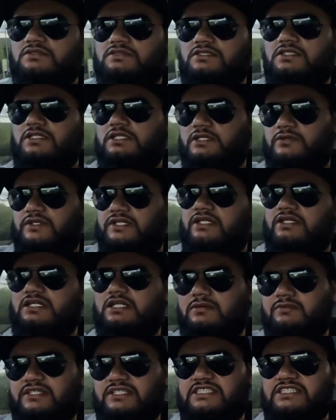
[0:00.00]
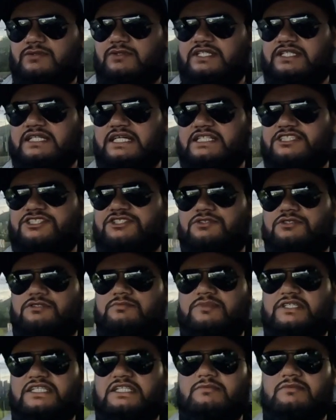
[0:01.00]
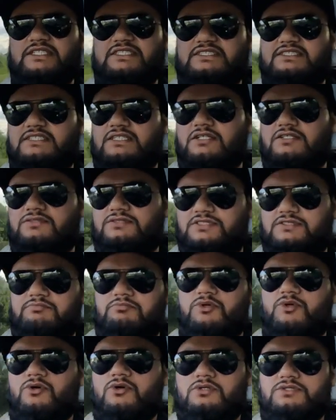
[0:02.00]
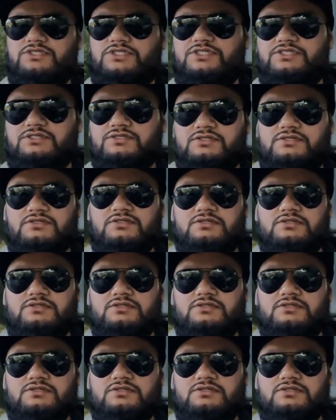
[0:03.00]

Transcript: So here we are coming to a national speed limit, so sport,